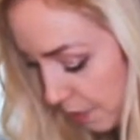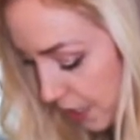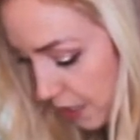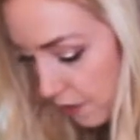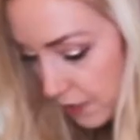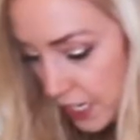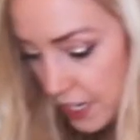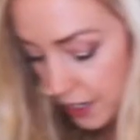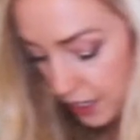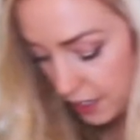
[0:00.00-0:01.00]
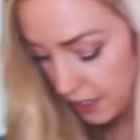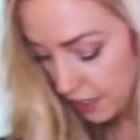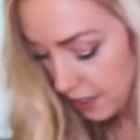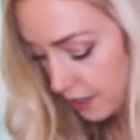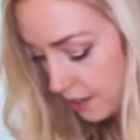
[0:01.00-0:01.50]
put over here.
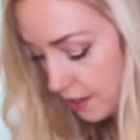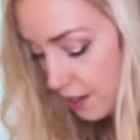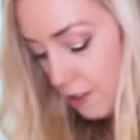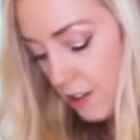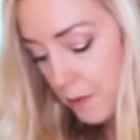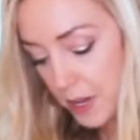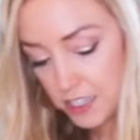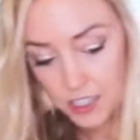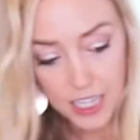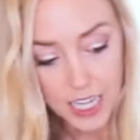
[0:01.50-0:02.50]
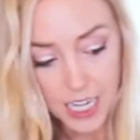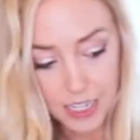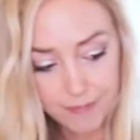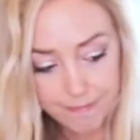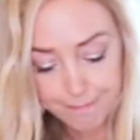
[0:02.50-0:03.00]
I might just eat it,
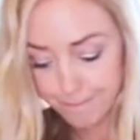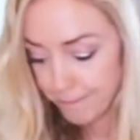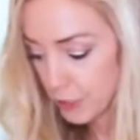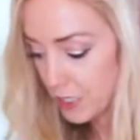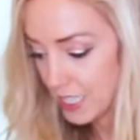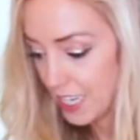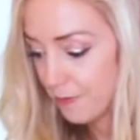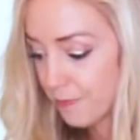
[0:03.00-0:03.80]
we'll see.